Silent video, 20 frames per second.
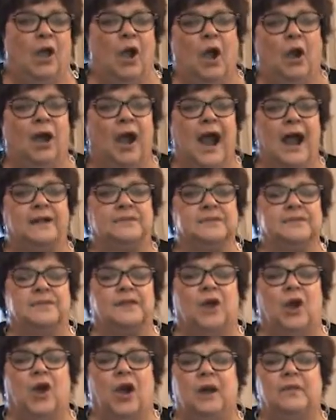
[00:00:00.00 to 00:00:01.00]
Our house in
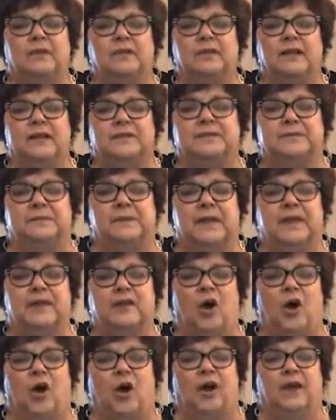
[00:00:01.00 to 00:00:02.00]
Carmel has been
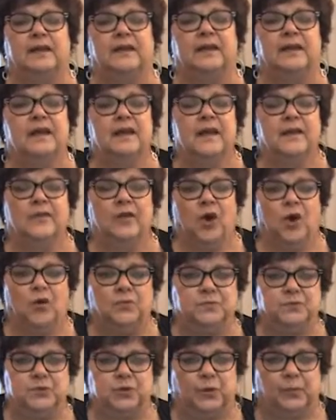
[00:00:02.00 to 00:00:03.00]
on the
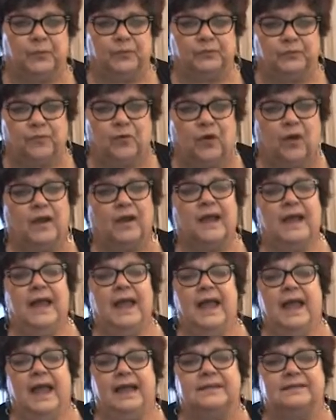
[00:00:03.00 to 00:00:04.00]
home tour before,
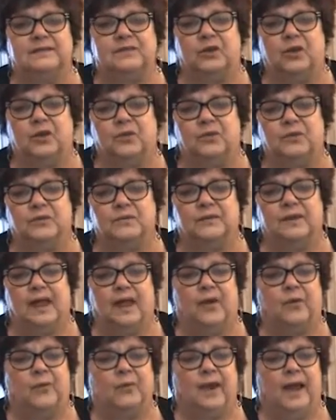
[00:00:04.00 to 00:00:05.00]
and so
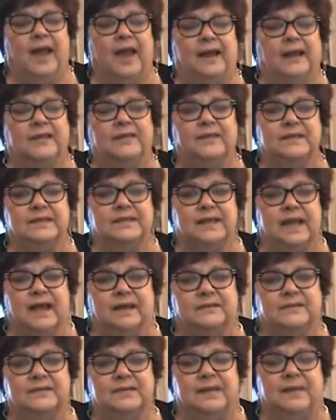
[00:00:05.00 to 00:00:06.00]
now we're adding this
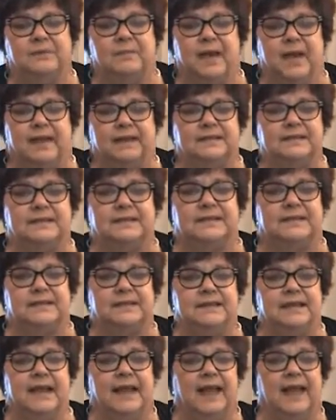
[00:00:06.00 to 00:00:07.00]
house in Madison,
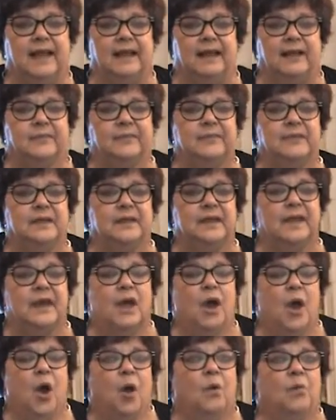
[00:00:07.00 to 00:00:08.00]
Indiana.
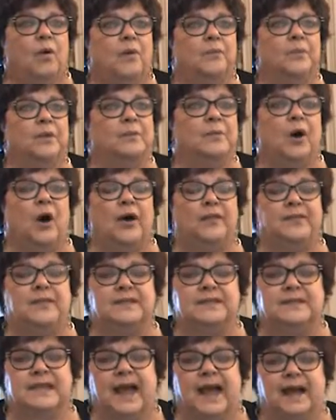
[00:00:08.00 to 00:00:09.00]
When we bought
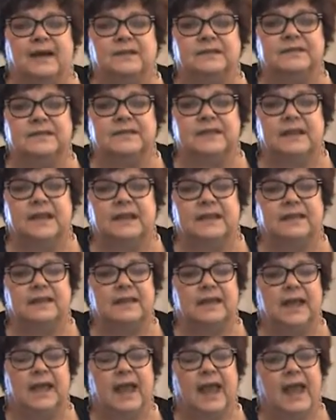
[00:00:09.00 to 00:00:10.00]
this house, it
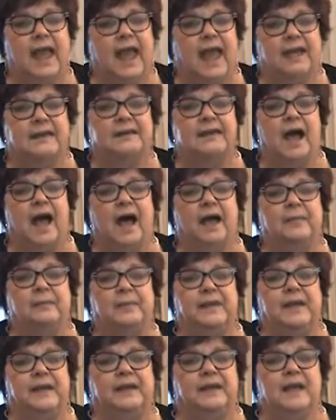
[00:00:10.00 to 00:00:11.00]
had not
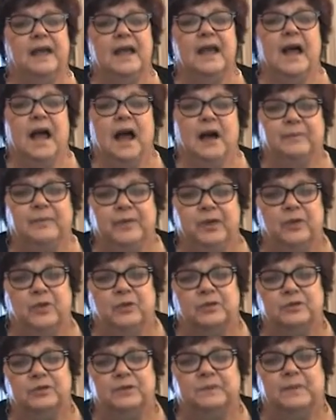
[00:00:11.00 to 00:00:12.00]
been
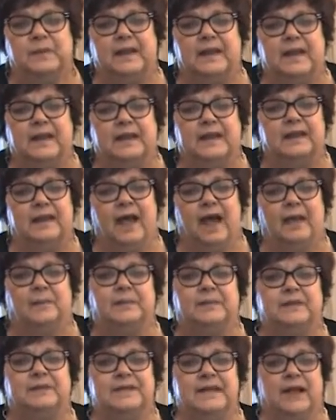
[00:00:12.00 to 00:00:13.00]
abused, but it had not
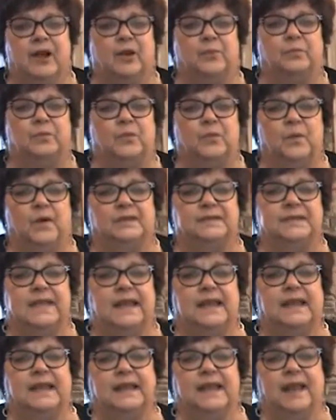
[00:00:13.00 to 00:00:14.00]
been terribly well
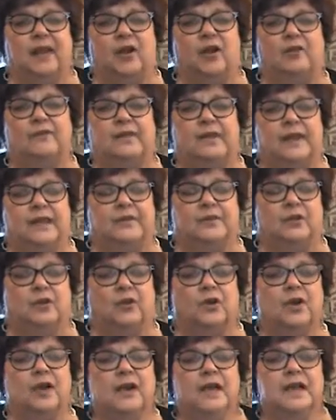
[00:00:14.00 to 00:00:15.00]
taken care of
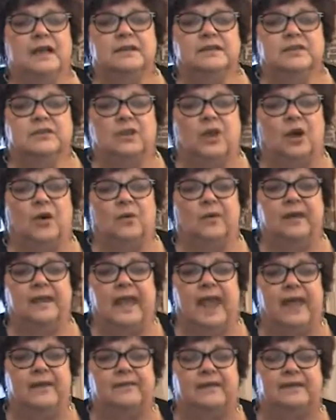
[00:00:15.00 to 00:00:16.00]
either. So it
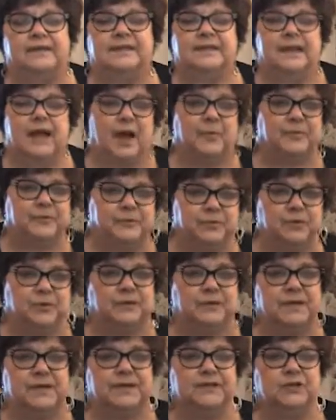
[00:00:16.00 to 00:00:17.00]
gave us an
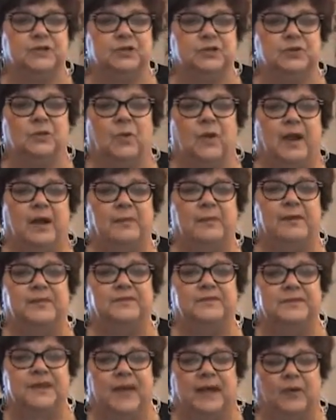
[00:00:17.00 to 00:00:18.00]
opportunity to do quite a bit
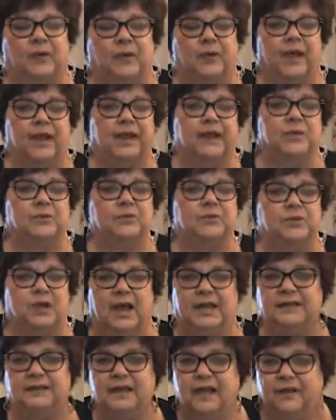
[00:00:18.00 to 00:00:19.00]
of decorating, which
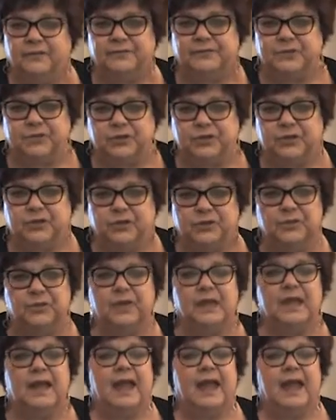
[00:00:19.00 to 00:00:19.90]
I love to do,